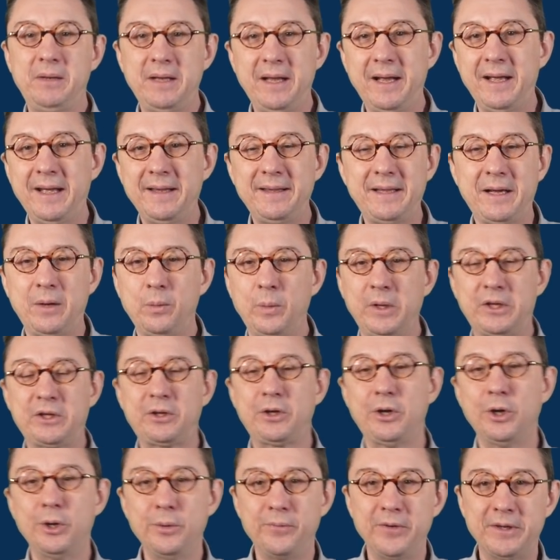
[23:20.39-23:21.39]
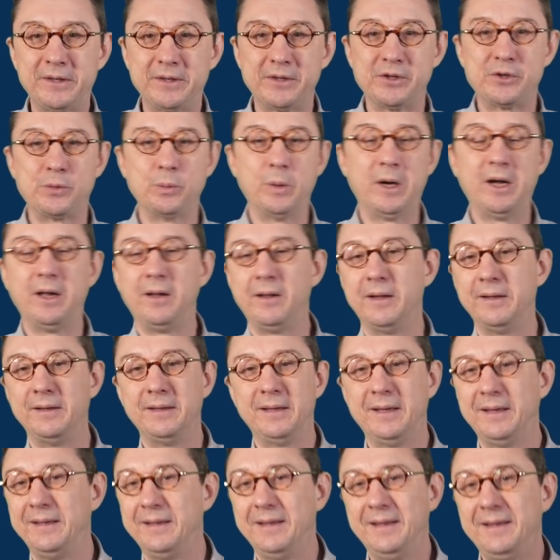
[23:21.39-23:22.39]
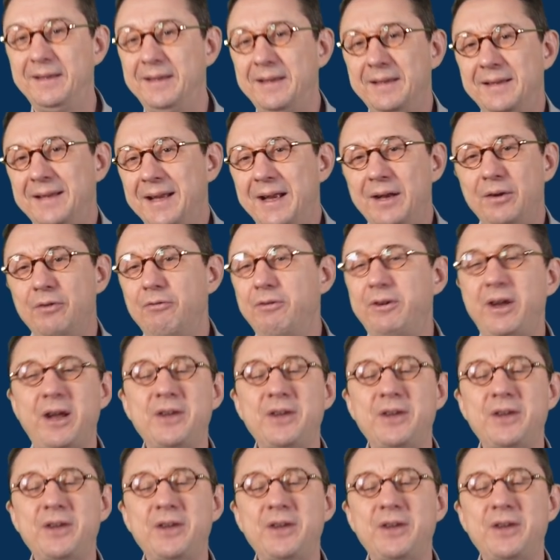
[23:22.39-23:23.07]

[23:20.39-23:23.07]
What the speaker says: they had that with COVID as well, and that